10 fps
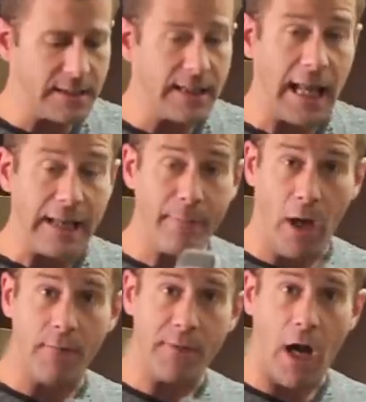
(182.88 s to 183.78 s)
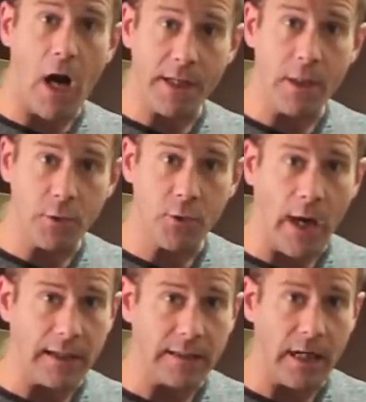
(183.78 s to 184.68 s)
the name of the audio
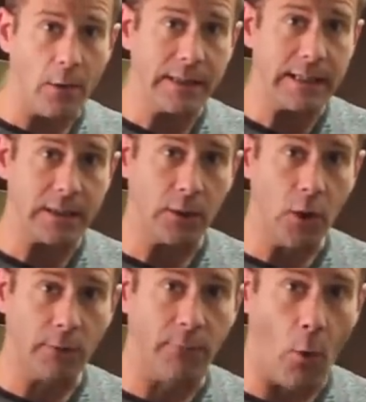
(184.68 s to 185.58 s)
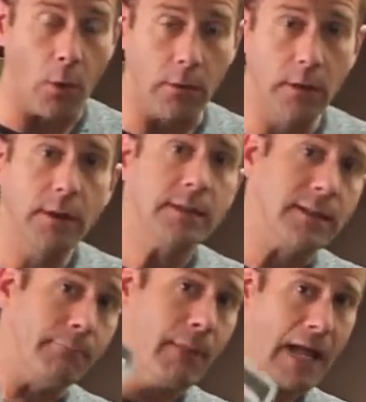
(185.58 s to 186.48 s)
track that I would need to look for
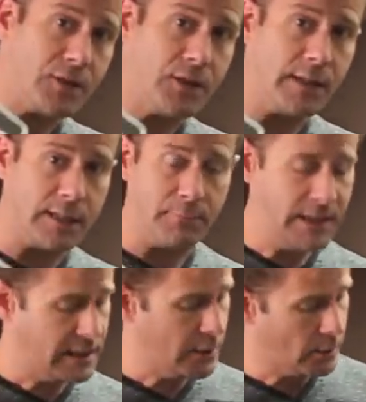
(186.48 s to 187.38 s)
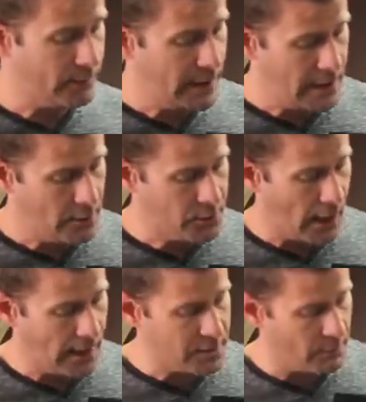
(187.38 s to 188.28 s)
to match to this particular video
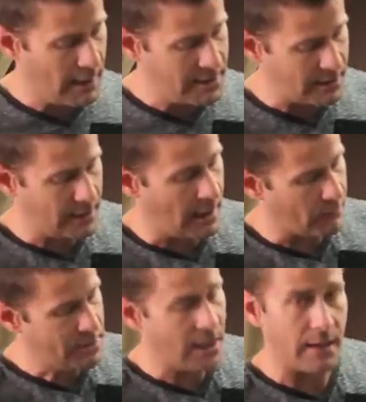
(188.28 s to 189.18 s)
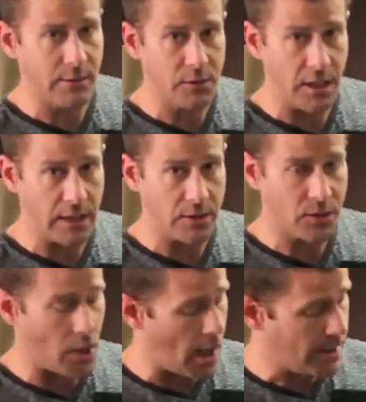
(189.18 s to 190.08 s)
track. So basically, every time you change
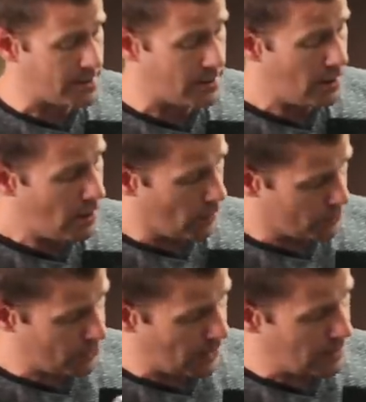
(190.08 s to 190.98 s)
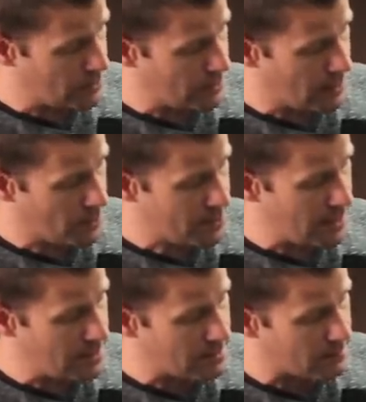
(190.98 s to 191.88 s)
shots or change
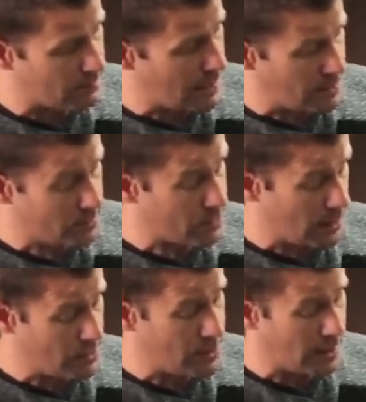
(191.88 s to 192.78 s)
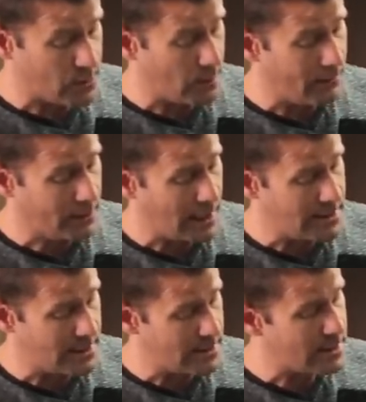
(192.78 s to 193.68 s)
scenes, change takes, whatever the
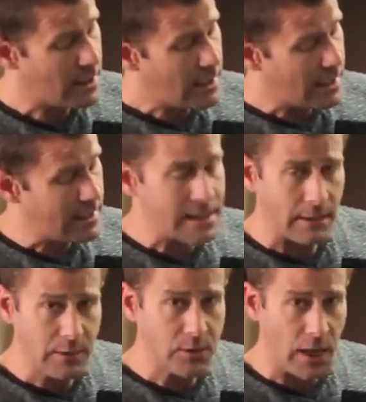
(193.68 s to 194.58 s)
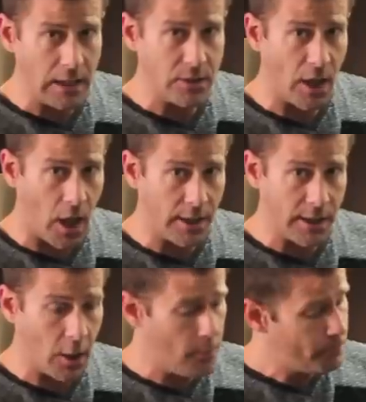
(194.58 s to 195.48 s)
case is, anytime you change the
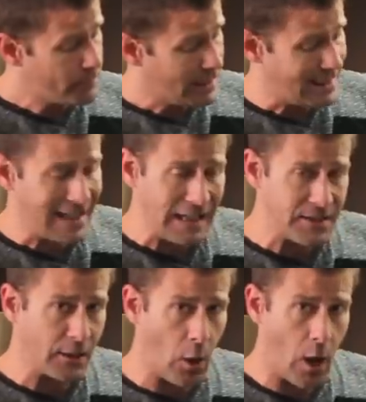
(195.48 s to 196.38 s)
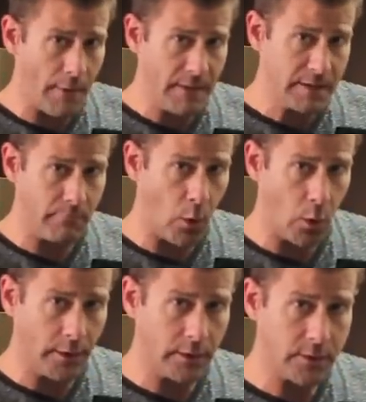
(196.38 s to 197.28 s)
audio, it needs to go on this
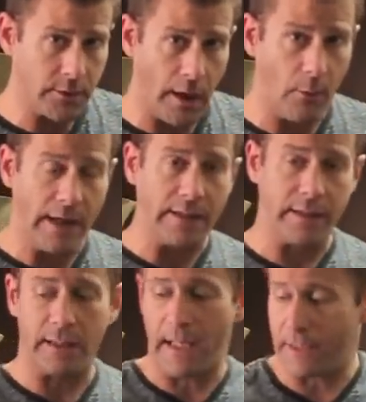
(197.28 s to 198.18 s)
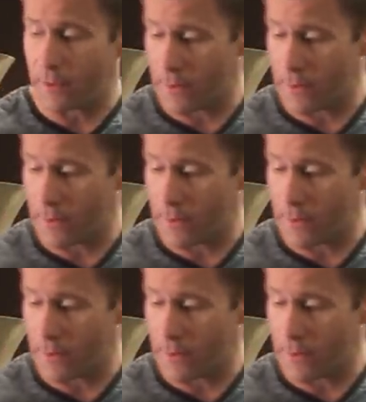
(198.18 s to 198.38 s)
board, so that way the editor